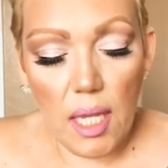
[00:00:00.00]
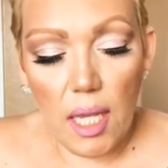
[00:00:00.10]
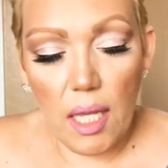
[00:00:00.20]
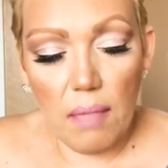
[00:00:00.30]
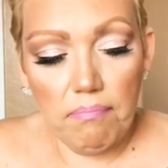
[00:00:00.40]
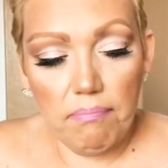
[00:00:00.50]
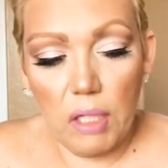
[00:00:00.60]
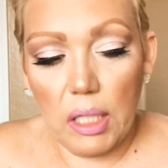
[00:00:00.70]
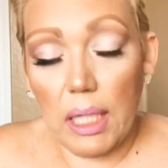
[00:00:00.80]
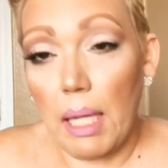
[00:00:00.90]
It
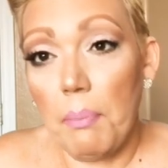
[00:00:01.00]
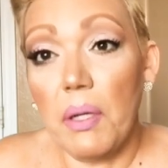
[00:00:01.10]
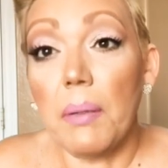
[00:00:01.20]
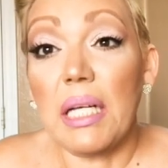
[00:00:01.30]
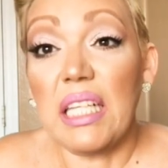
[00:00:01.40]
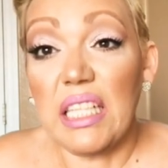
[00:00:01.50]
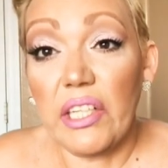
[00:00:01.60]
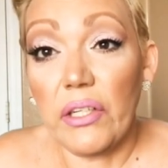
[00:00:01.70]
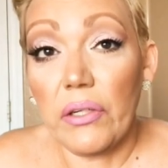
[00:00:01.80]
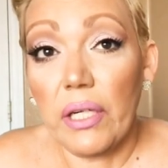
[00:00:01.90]
looked like I put
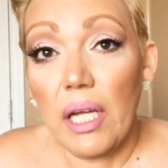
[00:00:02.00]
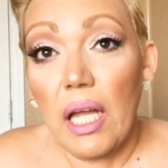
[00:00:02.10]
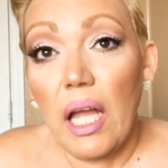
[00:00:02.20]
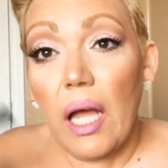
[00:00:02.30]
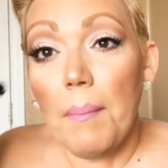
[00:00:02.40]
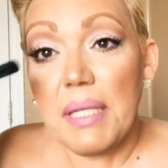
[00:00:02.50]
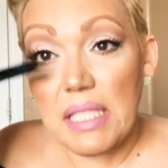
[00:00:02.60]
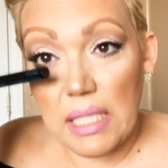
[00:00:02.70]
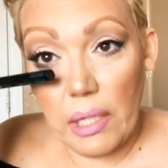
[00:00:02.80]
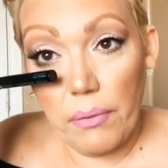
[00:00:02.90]
clear
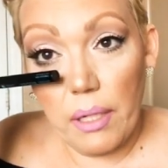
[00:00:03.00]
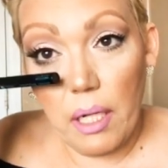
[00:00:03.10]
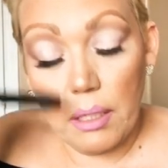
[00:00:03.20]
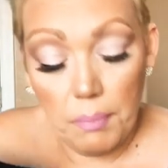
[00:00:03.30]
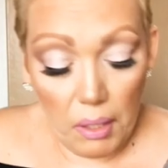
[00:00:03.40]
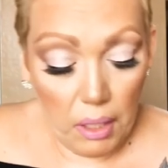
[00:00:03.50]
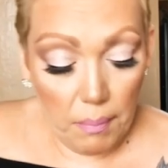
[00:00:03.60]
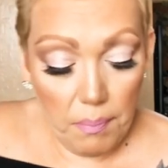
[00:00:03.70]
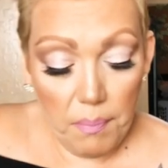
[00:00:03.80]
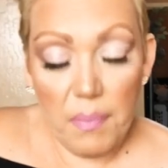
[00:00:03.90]
mascara on the
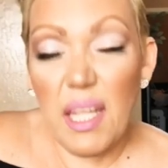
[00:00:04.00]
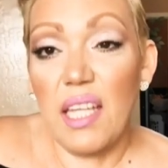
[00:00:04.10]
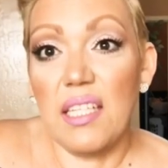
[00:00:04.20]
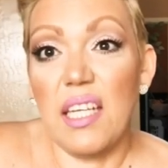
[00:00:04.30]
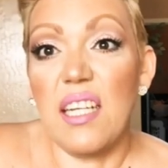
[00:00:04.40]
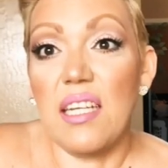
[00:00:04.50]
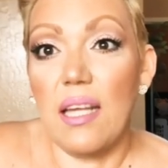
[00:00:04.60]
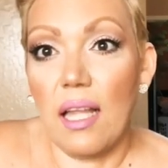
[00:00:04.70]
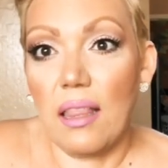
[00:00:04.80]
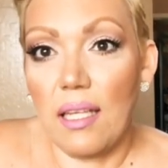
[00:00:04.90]
bottom. It did
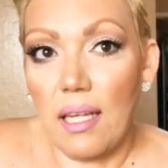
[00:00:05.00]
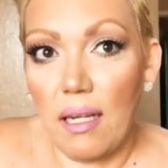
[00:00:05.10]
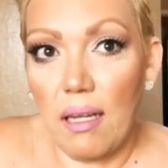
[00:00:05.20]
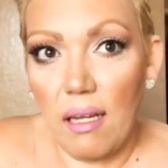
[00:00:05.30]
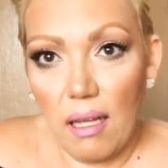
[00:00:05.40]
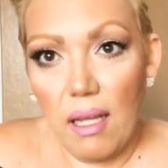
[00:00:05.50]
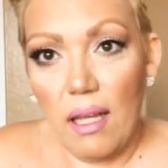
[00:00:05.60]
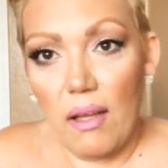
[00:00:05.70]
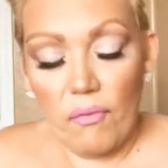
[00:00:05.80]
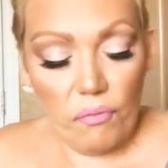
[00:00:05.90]
nothing
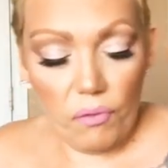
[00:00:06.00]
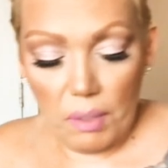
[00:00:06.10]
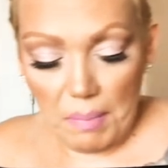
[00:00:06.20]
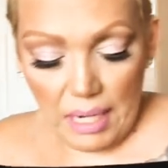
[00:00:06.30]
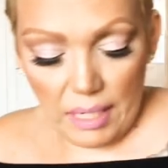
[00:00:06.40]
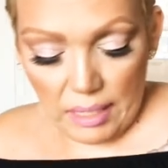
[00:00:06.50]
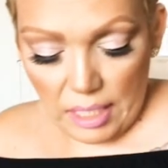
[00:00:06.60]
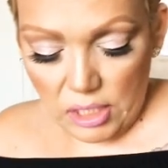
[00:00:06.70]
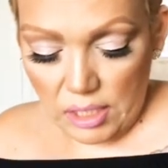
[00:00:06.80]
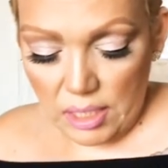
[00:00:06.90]
for my
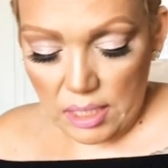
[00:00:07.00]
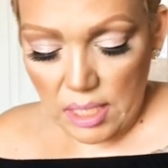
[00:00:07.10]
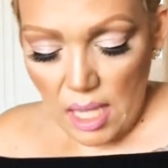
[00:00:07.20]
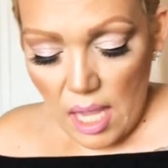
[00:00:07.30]
eyelashes.